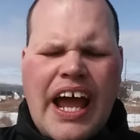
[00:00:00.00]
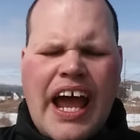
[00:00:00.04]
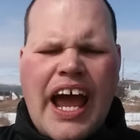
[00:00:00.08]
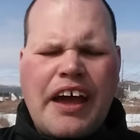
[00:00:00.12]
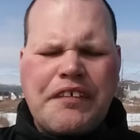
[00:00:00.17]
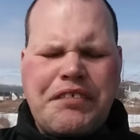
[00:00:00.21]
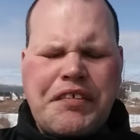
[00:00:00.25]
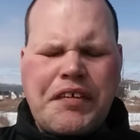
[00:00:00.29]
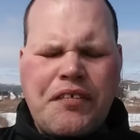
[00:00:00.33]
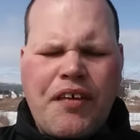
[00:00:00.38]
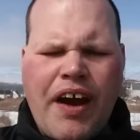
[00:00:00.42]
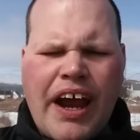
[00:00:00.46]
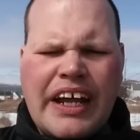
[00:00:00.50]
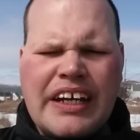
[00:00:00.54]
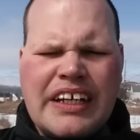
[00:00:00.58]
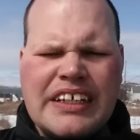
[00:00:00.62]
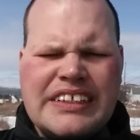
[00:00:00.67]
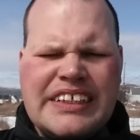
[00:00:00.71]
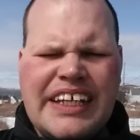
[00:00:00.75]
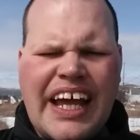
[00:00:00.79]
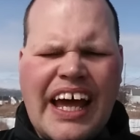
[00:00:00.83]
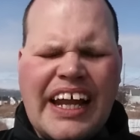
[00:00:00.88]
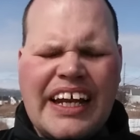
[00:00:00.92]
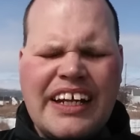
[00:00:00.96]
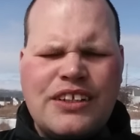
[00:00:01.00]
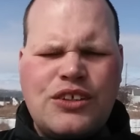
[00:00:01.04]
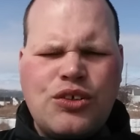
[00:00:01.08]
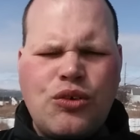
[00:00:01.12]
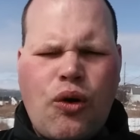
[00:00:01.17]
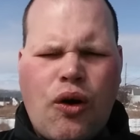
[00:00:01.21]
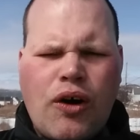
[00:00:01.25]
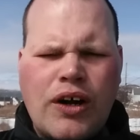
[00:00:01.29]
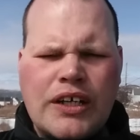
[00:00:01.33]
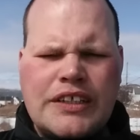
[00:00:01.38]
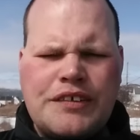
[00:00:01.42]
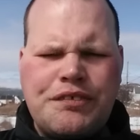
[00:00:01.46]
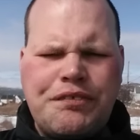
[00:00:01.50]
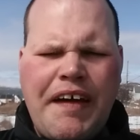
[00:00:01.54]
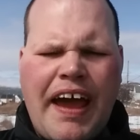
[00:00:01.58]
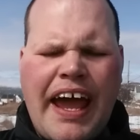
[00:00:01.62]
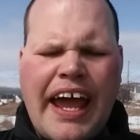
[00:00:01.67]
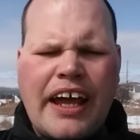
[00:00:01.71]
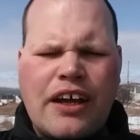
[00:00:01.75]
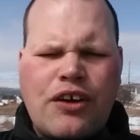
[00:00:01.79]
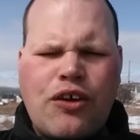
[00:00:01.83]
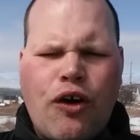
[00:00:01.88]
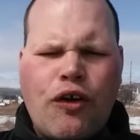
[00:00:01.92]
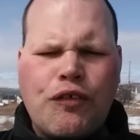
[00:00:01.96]
Heavy rain is headed towards
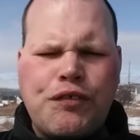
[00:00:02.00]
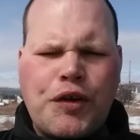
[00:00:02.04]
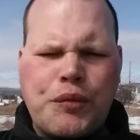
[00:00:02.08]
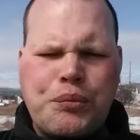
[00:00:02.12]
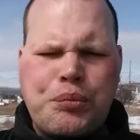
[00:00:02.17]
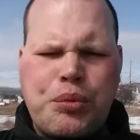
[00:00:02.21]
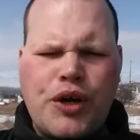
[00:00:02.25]
Vancouver,